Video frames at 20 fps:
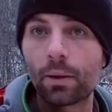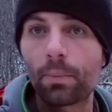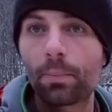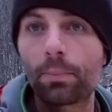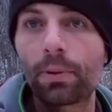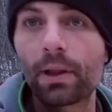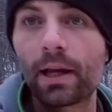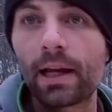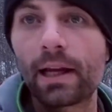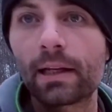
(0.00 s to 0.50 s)
the
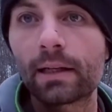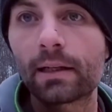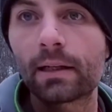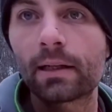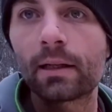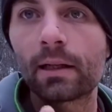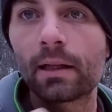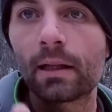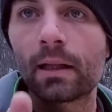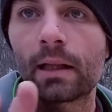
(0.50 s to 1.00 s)
plate
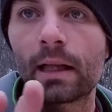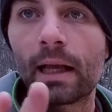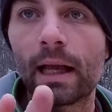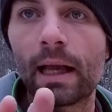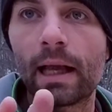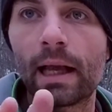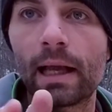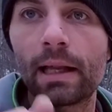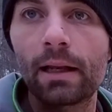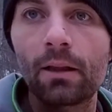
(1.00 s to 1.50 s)

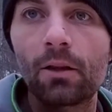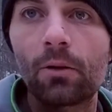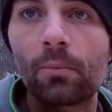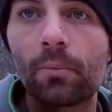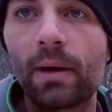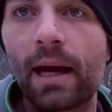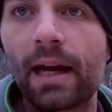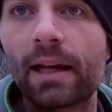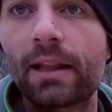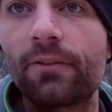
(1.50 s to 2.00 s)
and a little
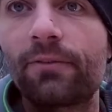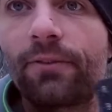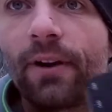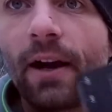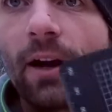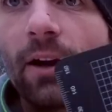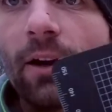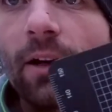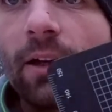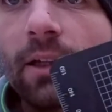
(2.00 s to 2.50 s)

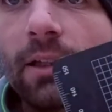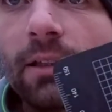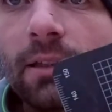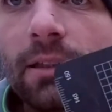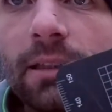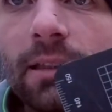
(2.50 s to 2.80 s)
magnifier. You can